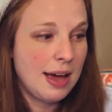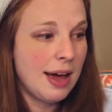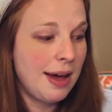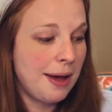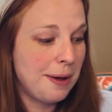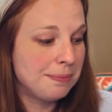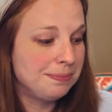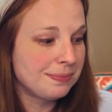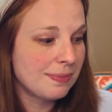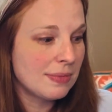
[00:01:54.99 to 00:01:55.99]

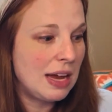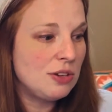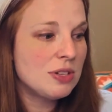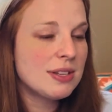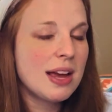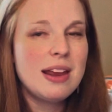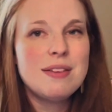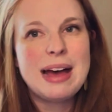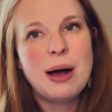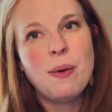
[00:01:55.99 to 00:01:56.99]
And just kind of
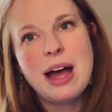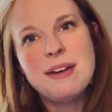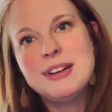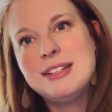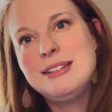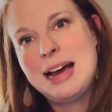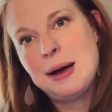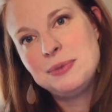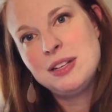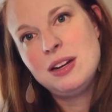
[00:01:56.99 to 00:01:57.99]
how I've
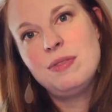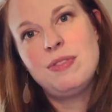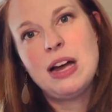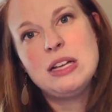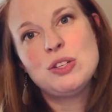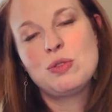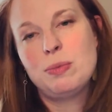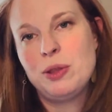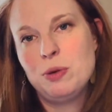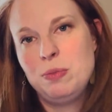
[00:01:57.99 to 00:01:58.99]
adapted advice from
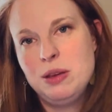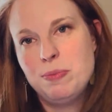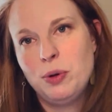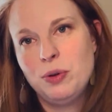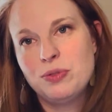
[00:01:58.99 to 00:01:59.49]
other people,